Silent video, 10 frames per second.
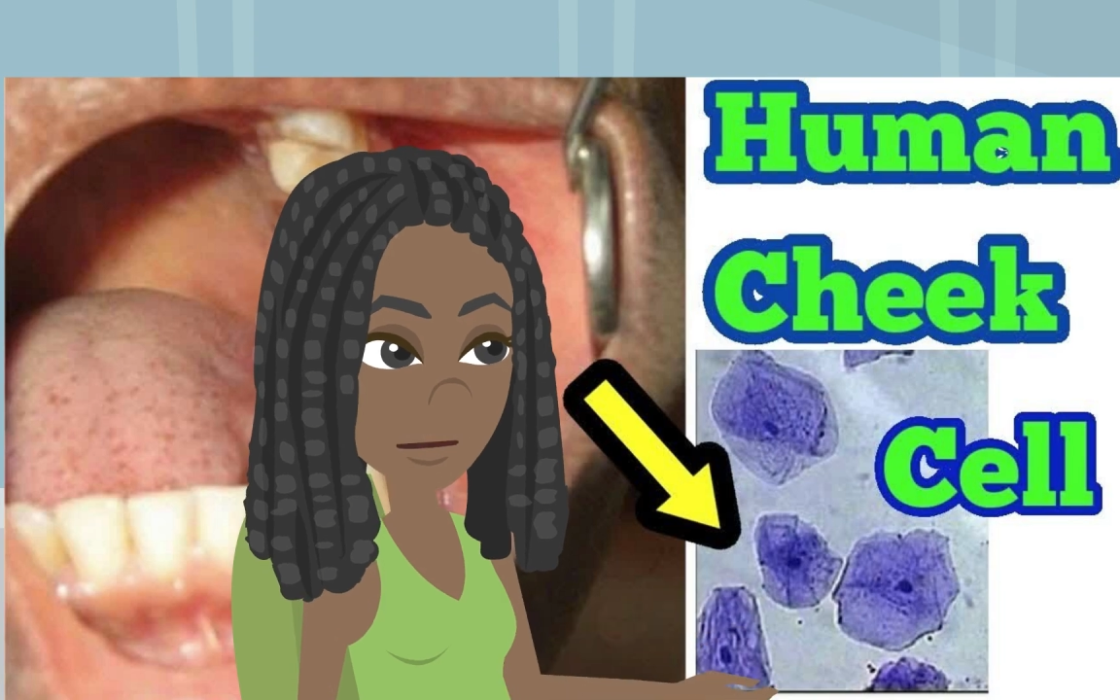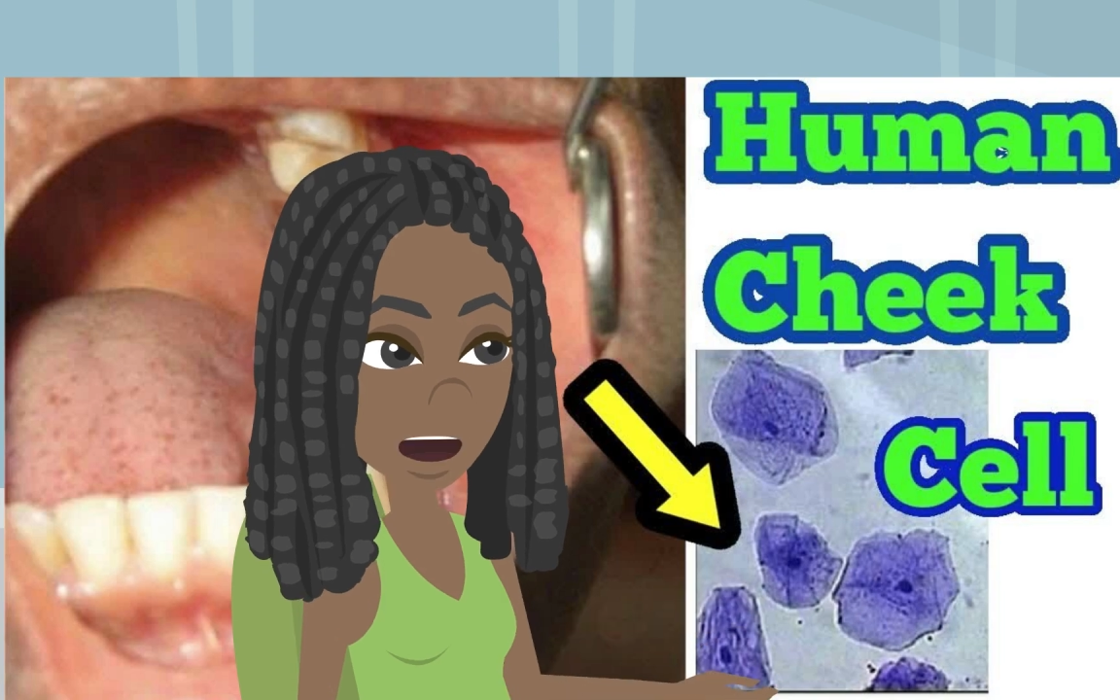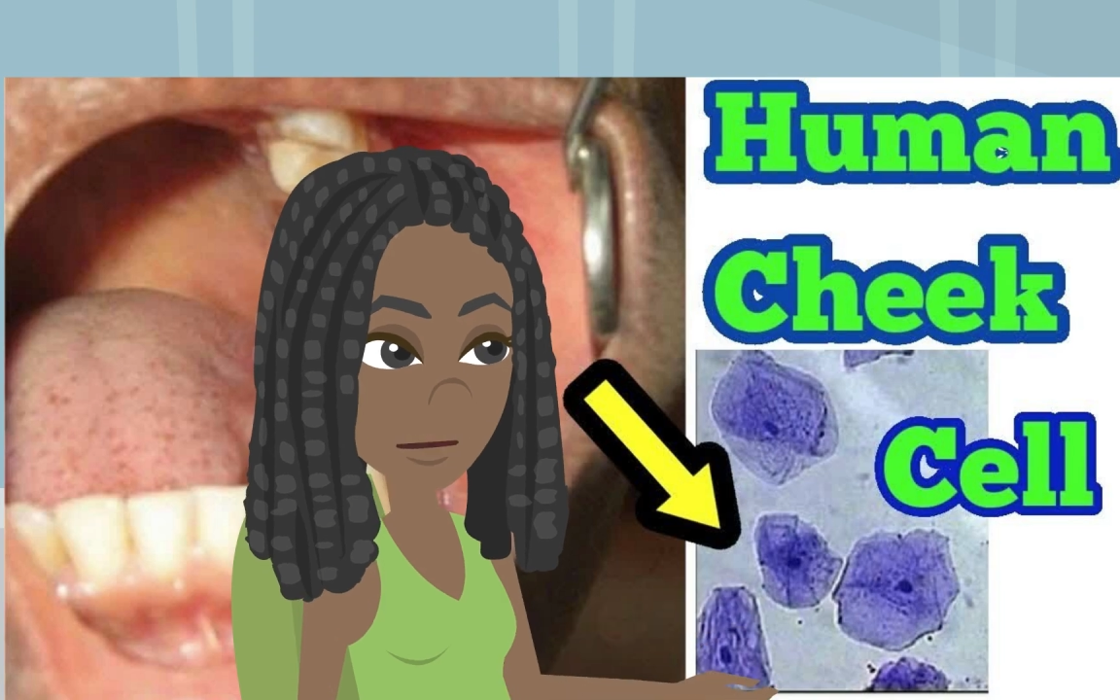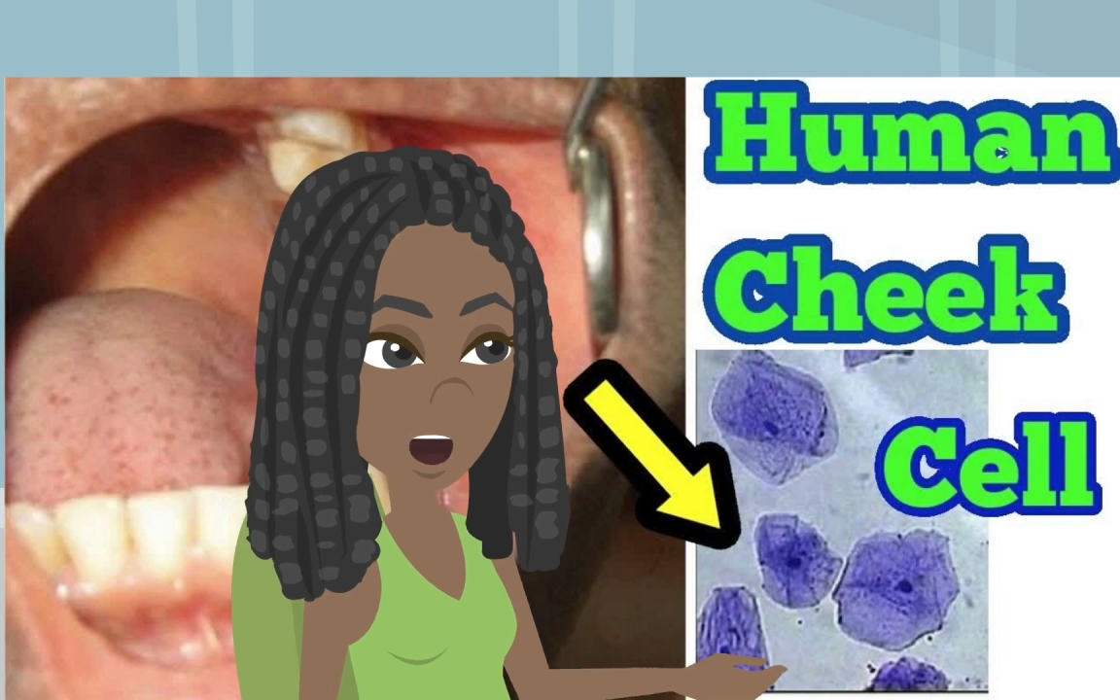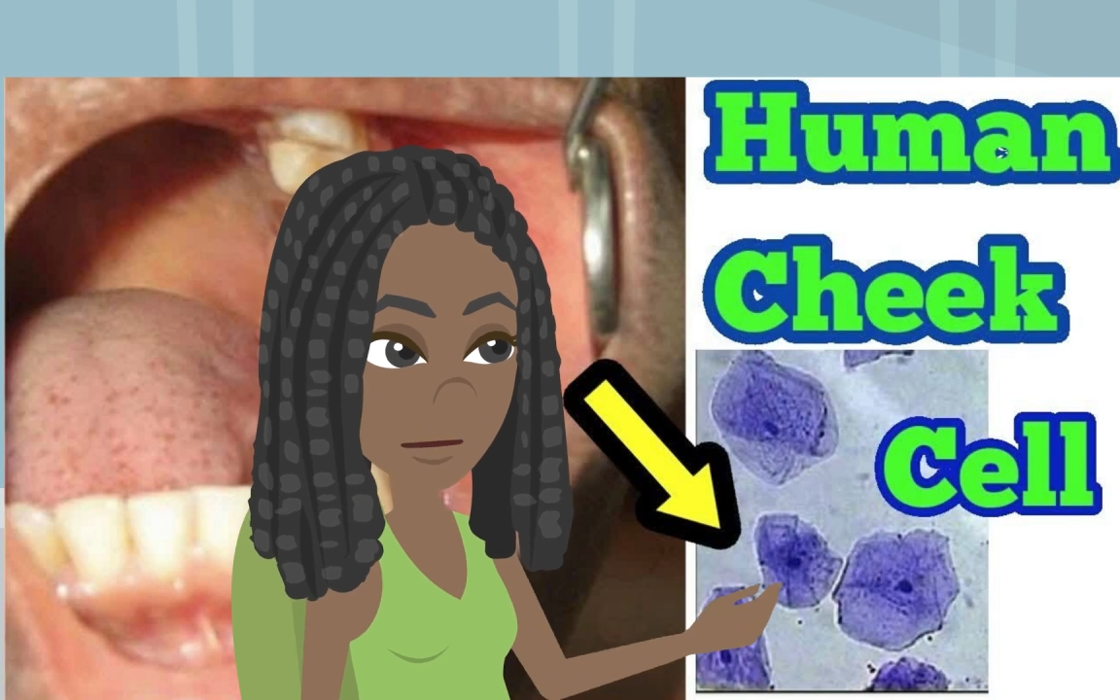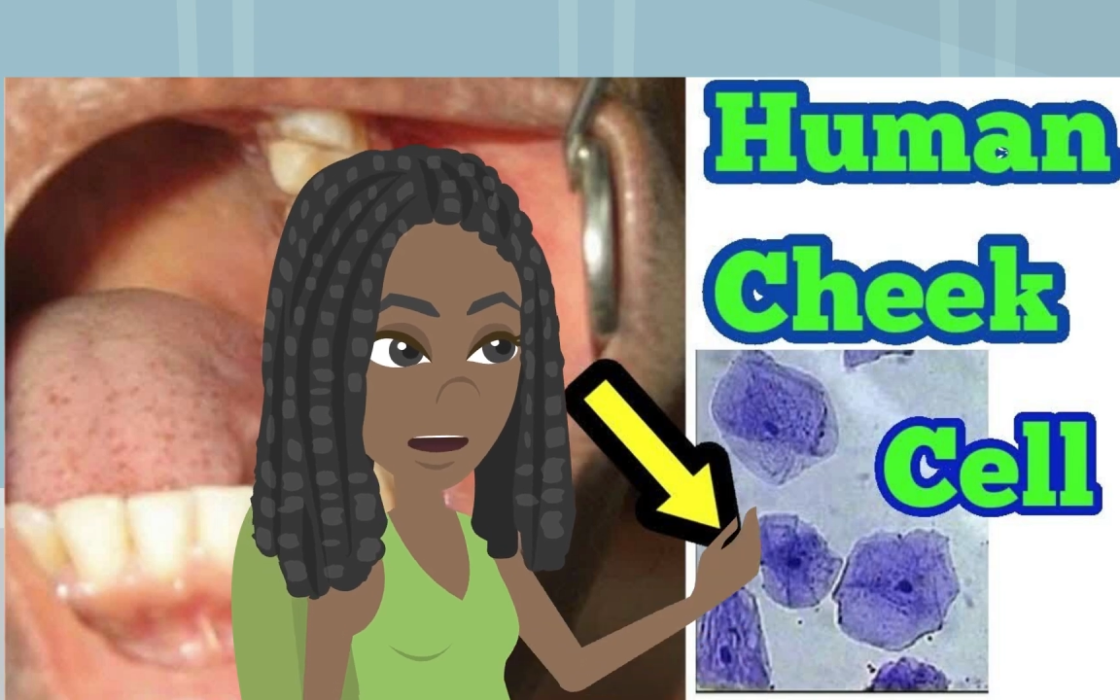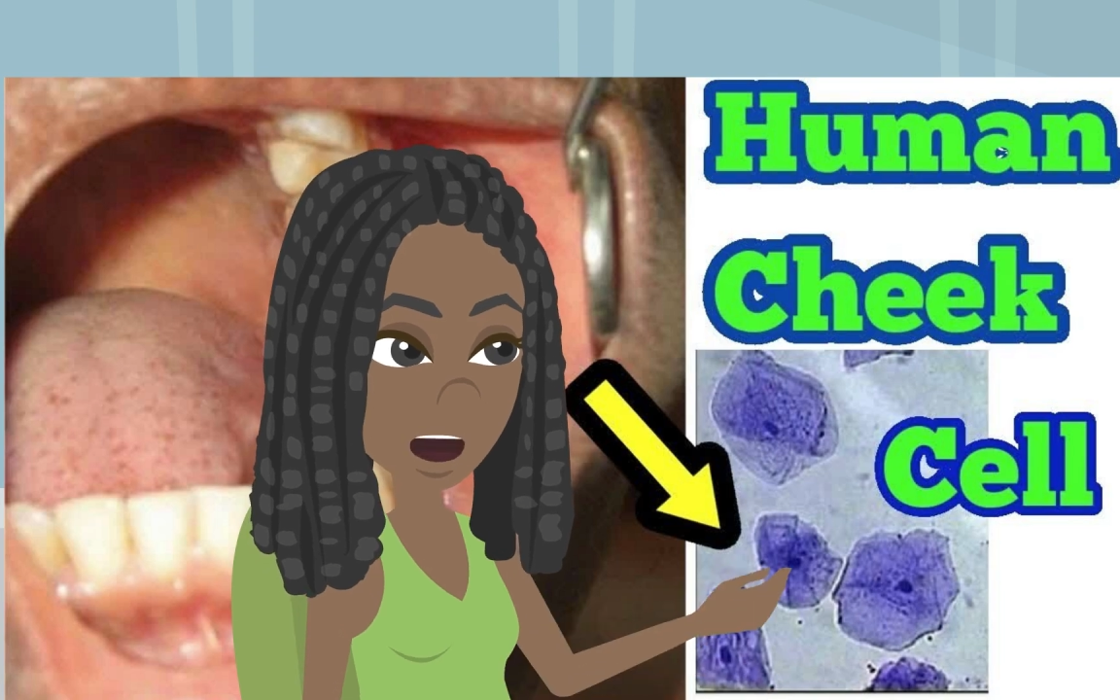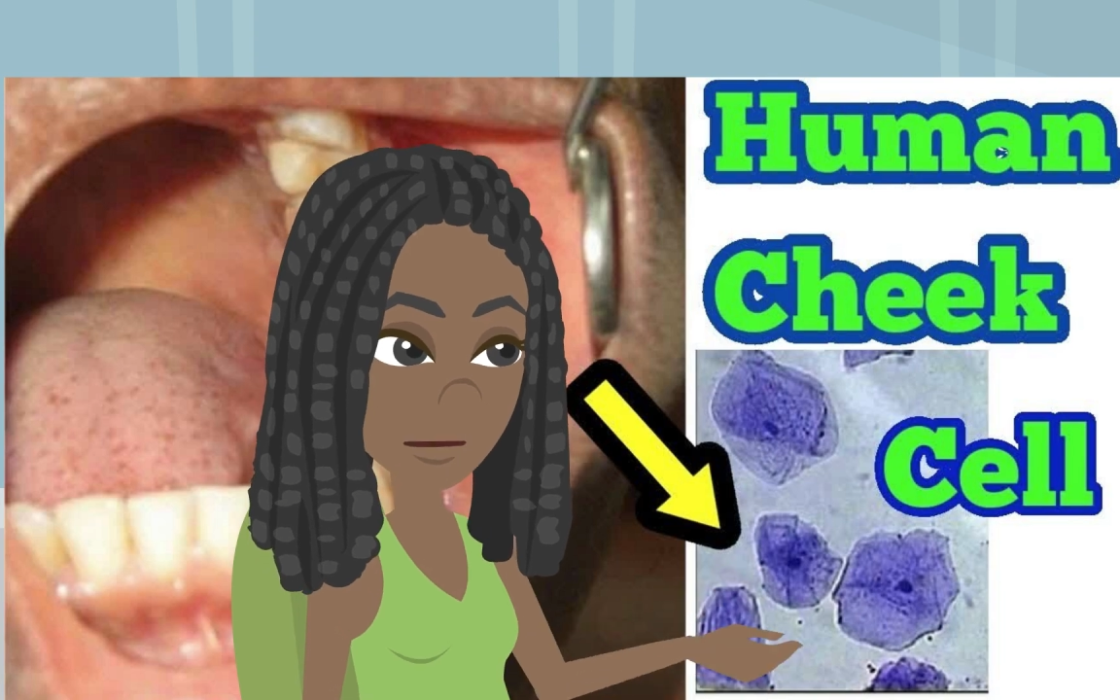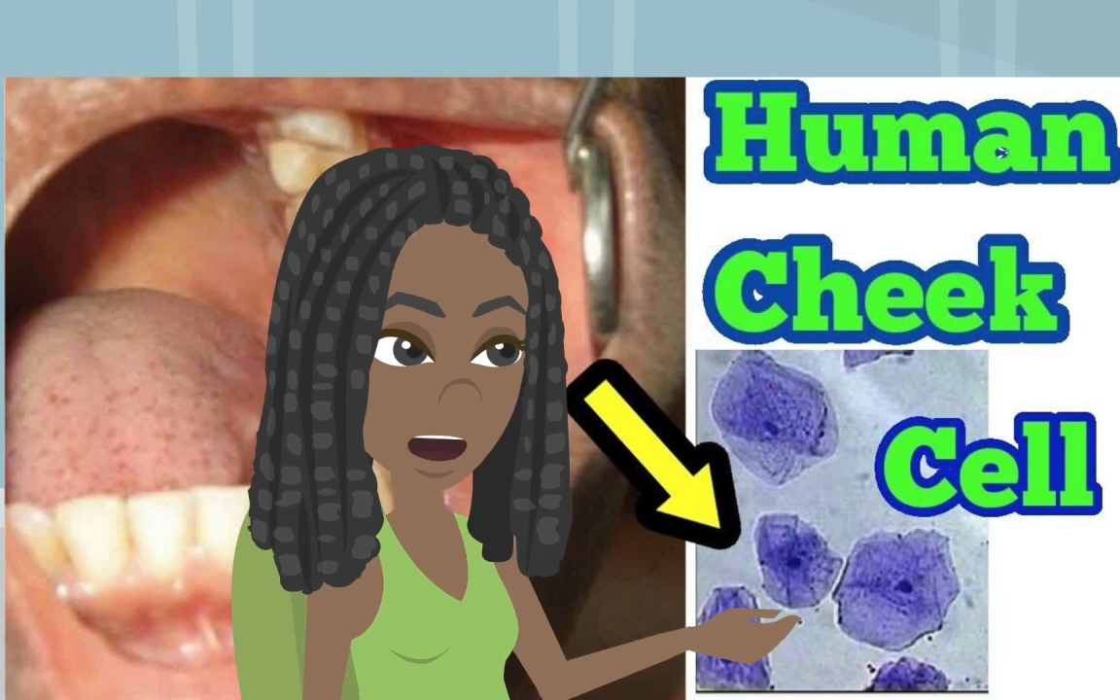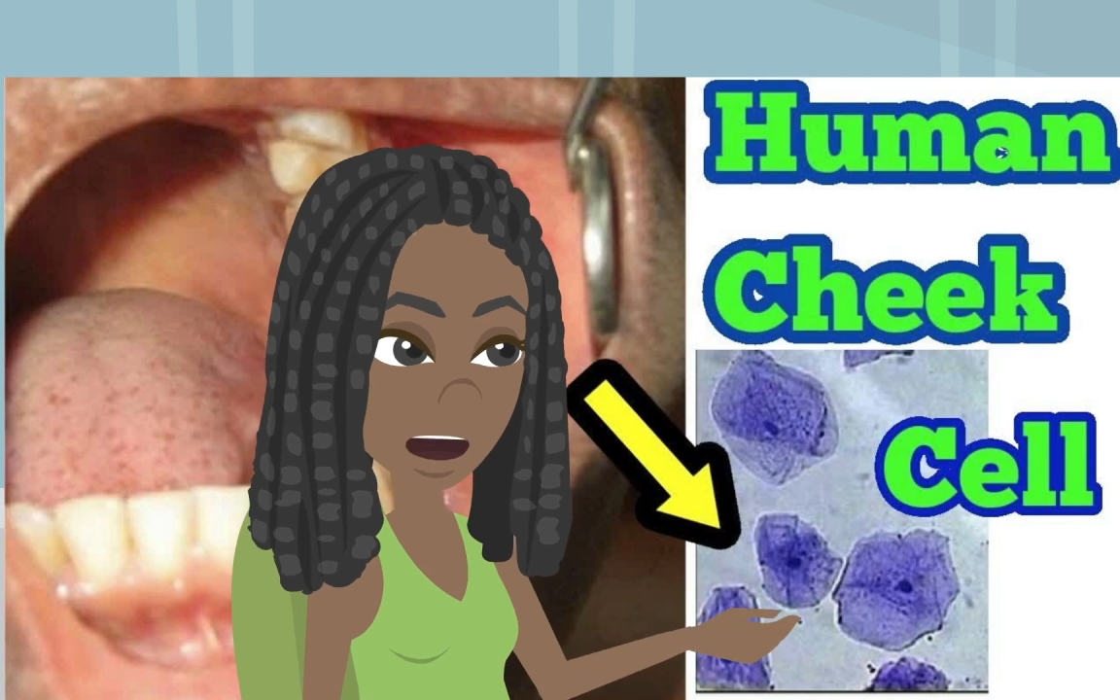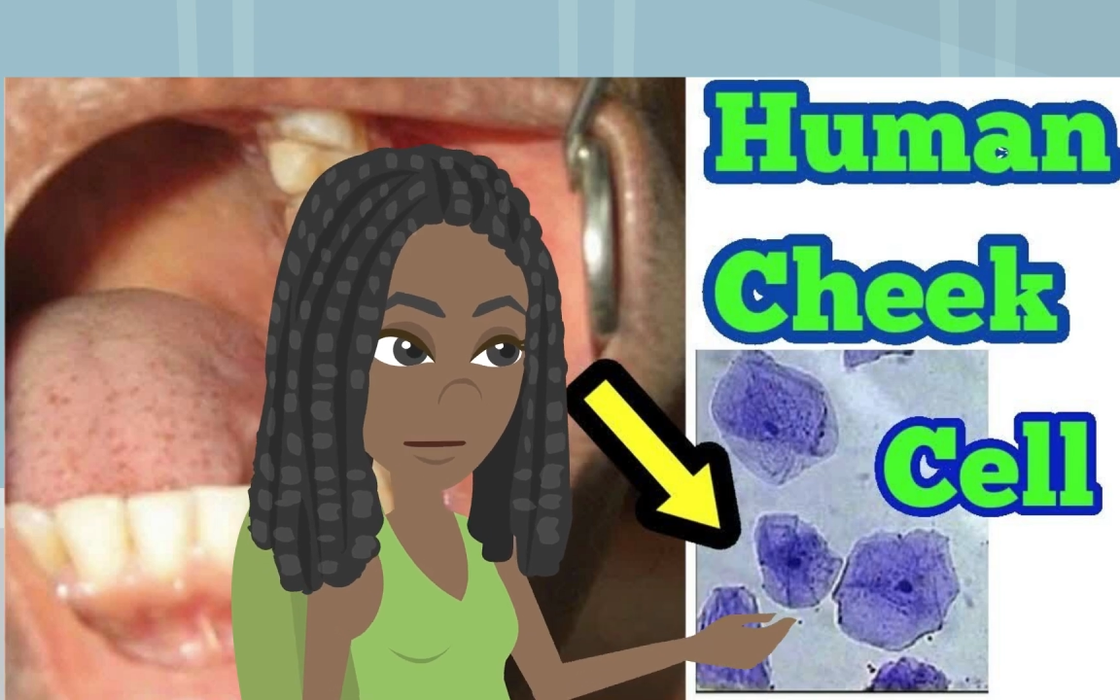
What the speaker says: You can scrape the